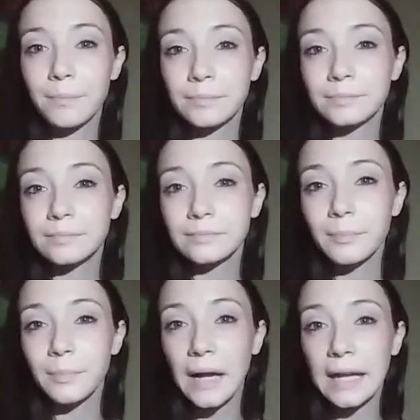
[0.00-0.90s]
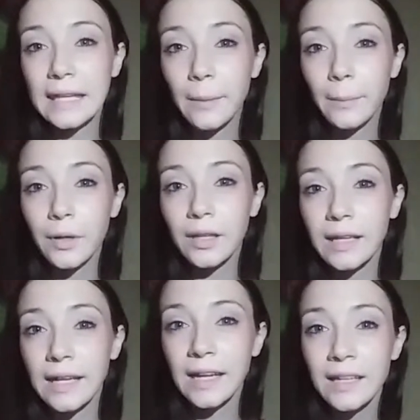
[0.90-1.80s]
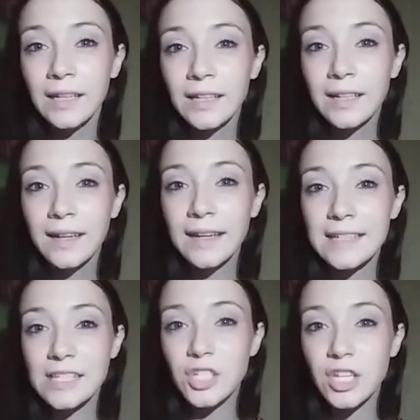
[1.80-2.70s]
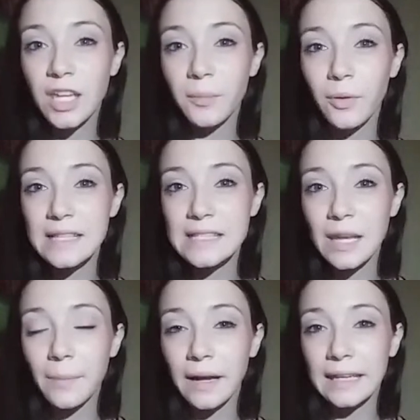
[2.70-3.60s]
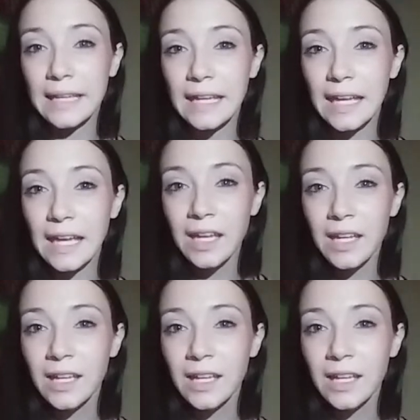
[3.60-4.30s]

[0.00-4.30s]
Bye, Kimberly. He is a cheeky boy, isn't he? Bye, Nikki.